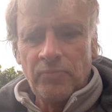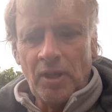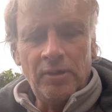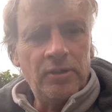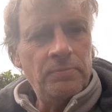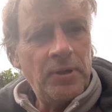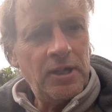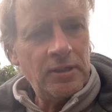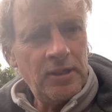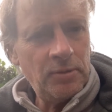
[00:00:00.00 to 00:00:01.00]
and
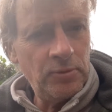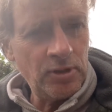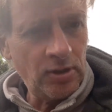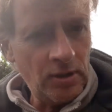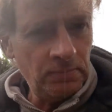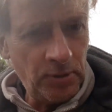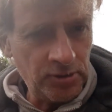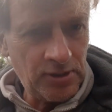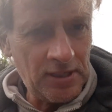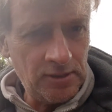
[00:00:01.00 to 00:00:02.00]
combining that with the
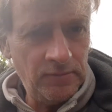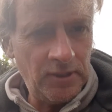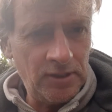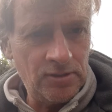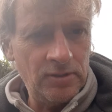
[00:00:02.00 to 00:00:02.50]
compost activator,